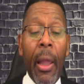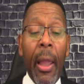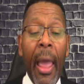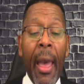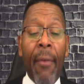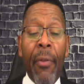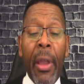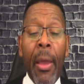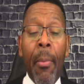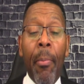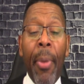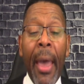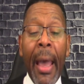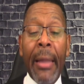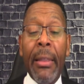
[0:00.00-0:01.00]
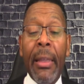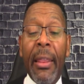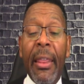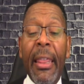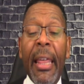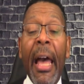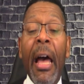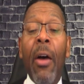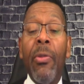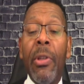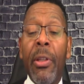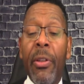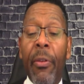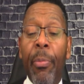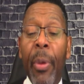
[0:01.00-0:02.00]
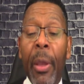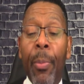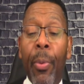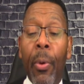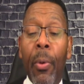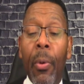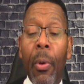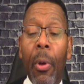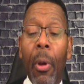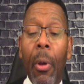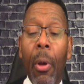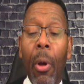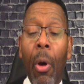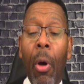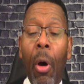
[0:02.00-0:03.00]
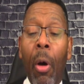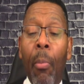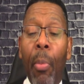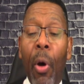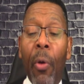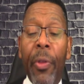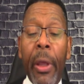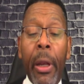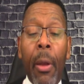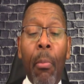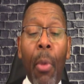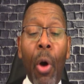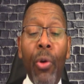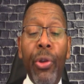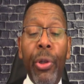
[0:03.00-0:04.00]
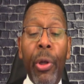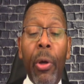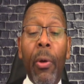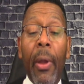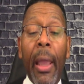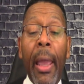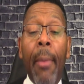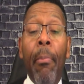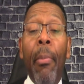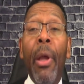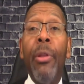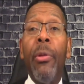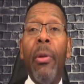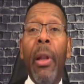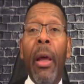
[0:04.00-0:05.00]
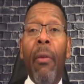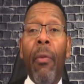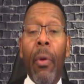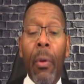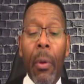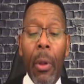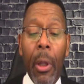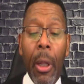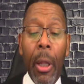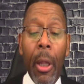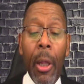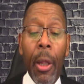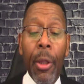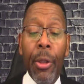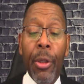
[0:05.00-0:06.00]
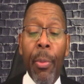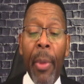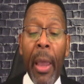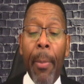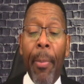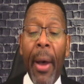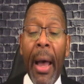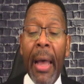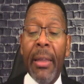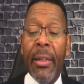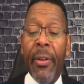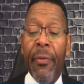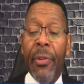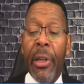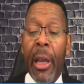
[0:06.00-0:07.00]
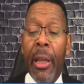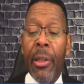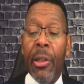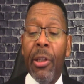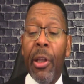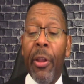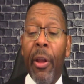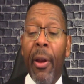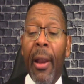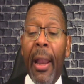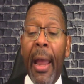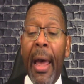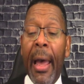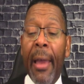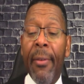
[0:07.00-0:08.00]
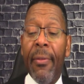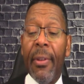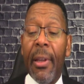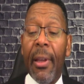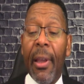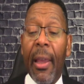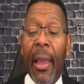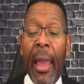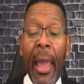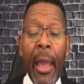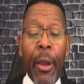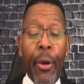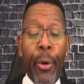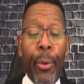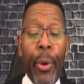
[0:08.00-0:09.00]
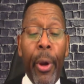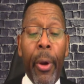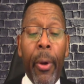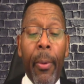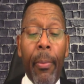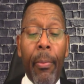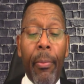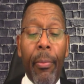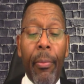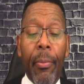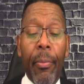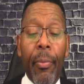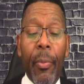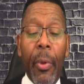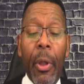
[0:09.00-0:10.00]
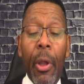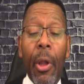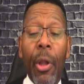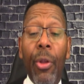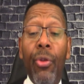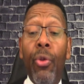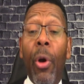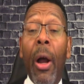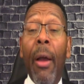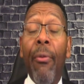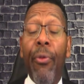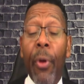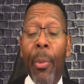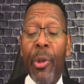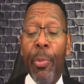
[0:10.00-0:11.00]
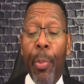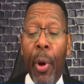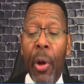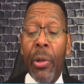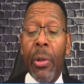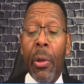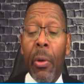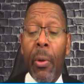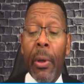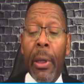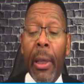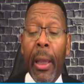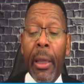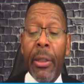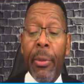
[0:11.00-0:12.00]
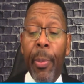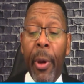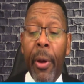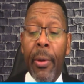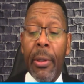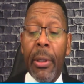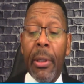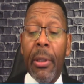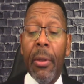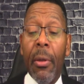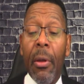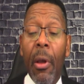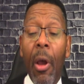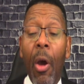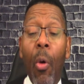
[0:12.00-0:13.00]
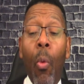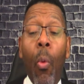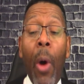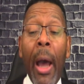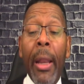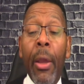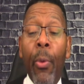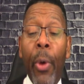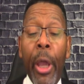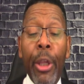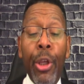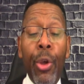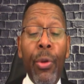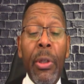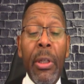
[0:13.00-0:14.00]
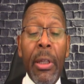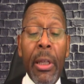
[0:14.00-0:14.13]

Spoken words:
have impacted thousands of people on both an emotional and mental level to make positive changes in their lives and career. Drawing from his personal experiences, Wanny Huynh uses